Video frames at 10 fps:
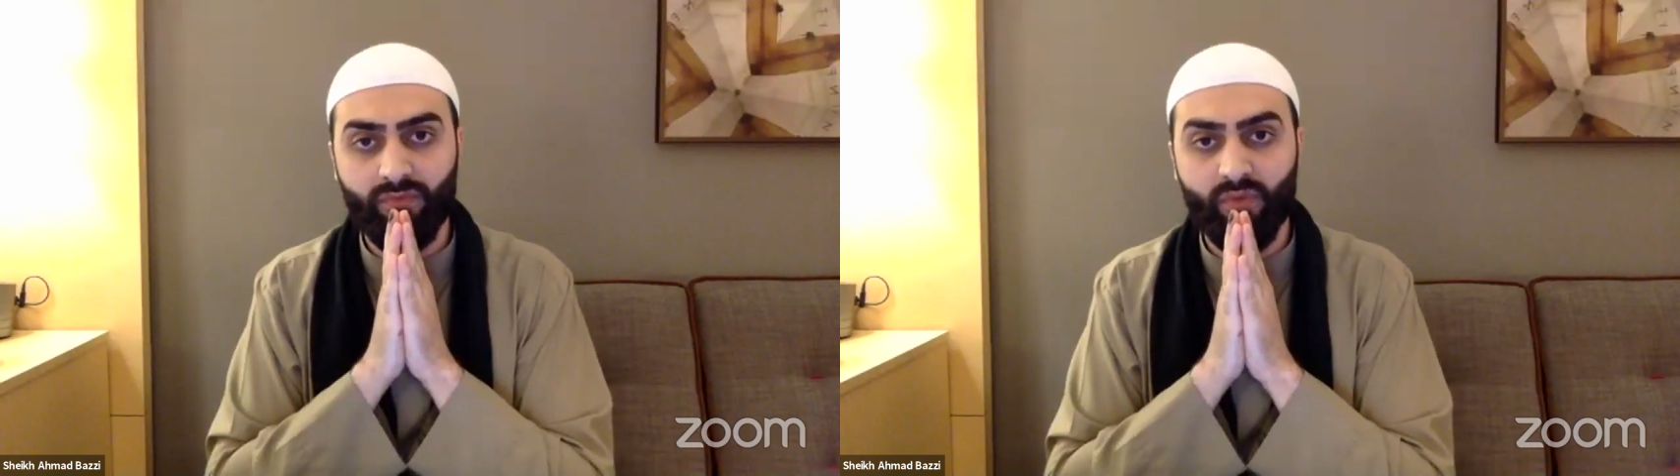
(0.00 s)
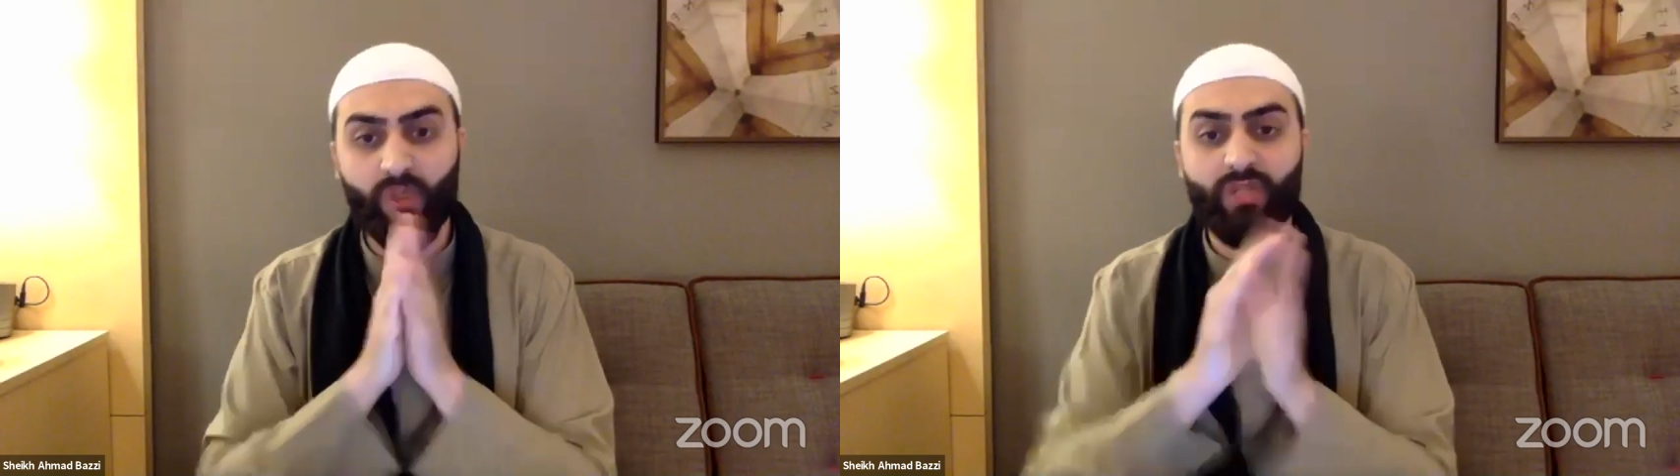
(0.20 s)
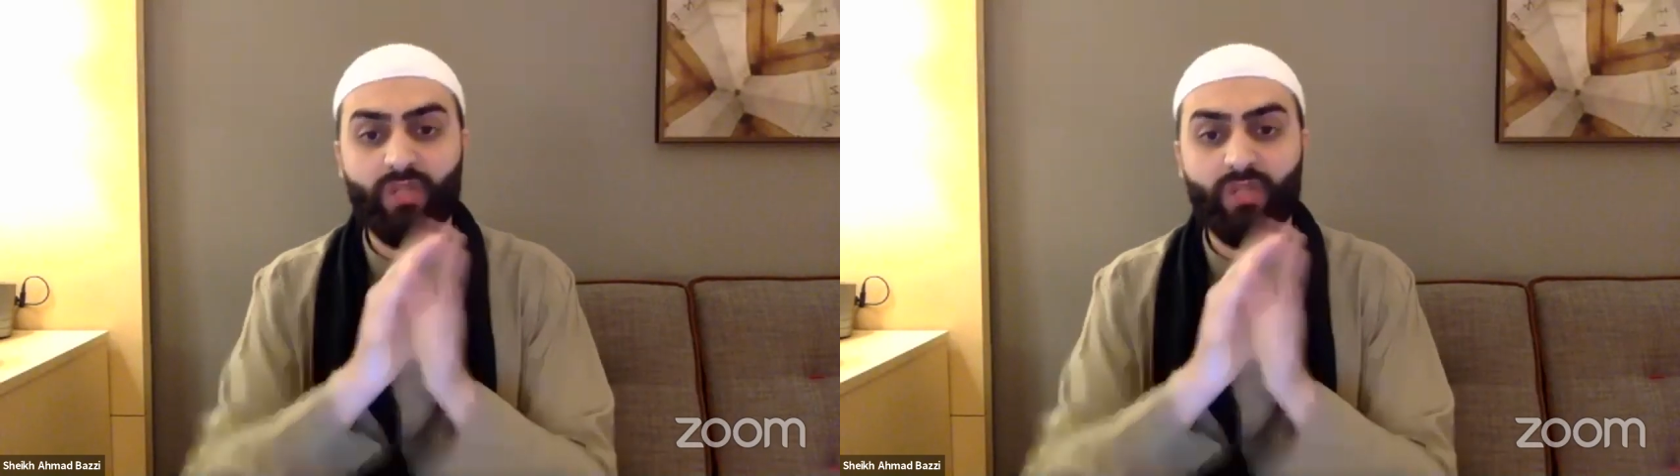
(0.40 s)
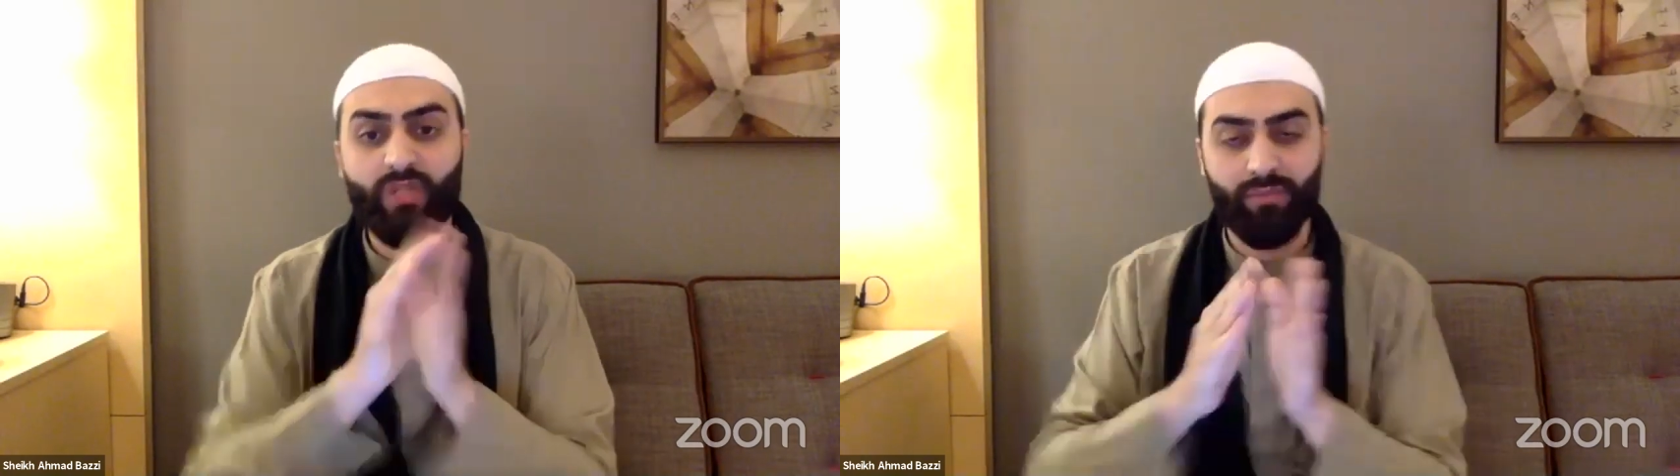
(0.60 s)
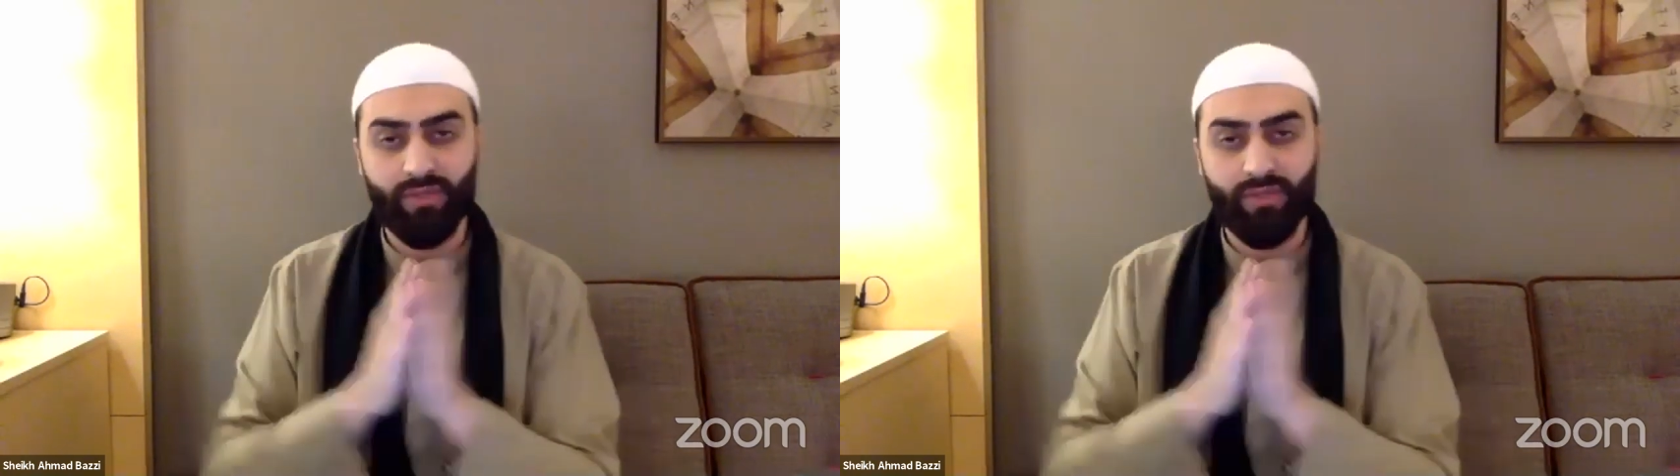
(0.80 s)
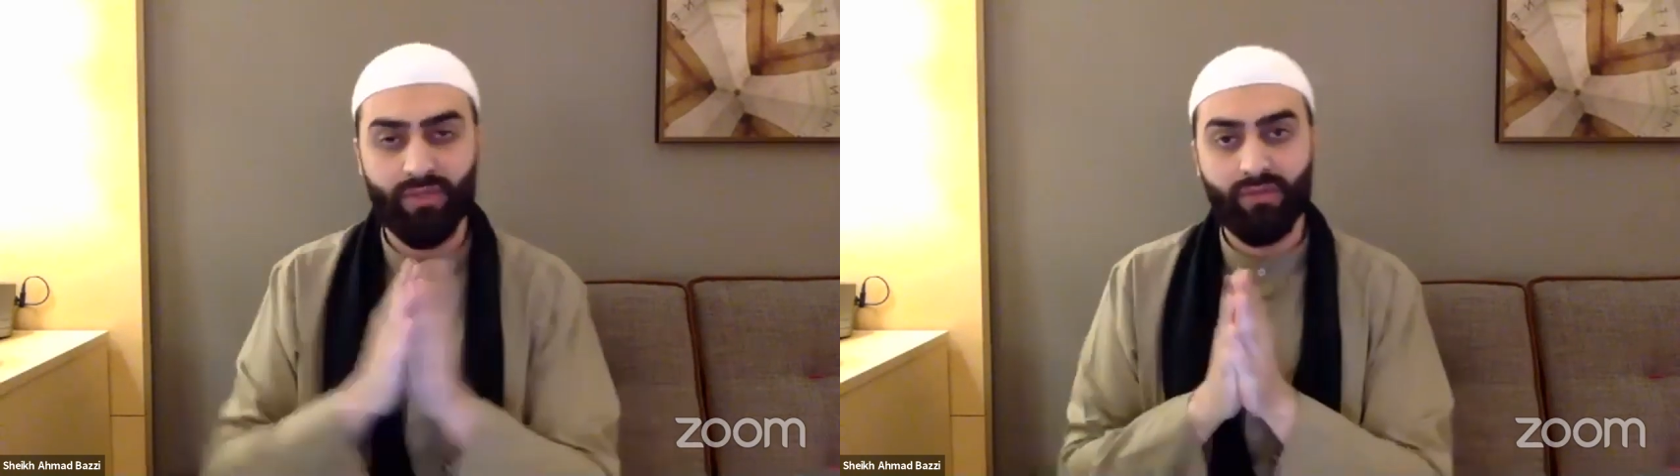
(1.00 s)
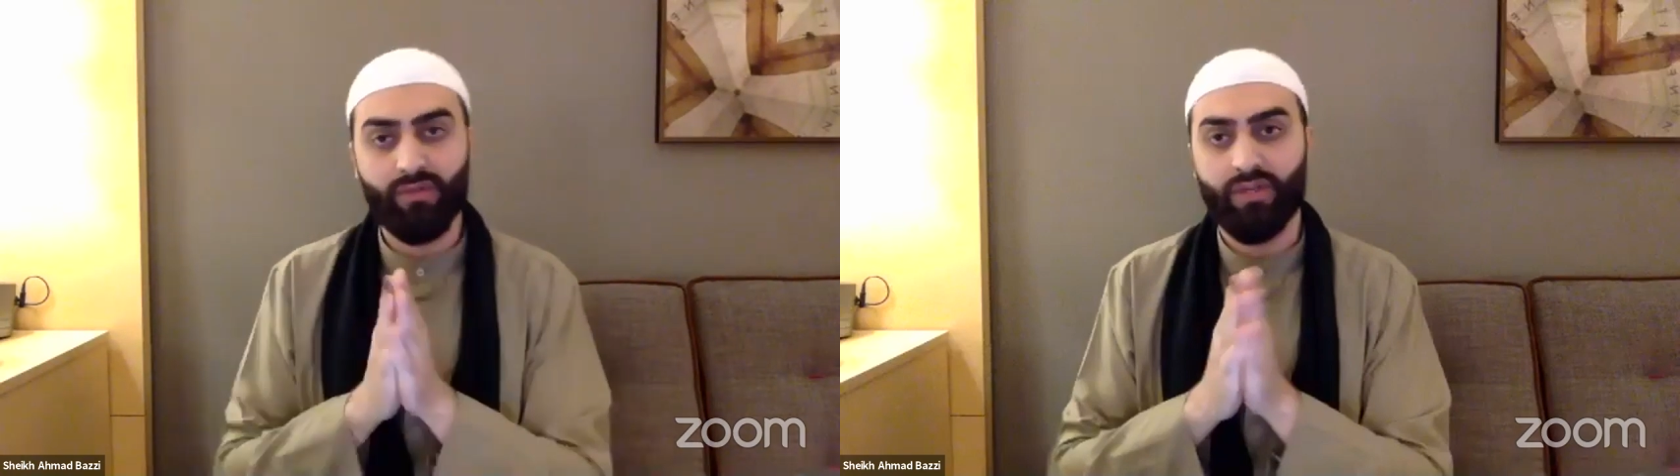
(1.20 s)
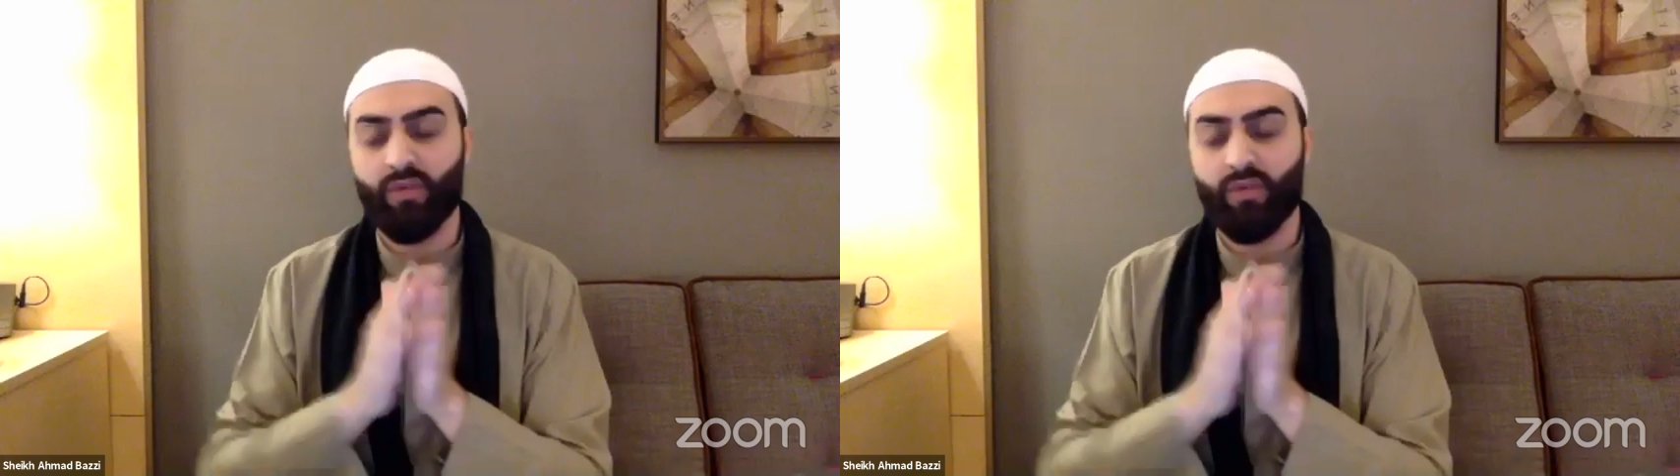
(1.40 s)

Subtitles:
When you turn on your computer,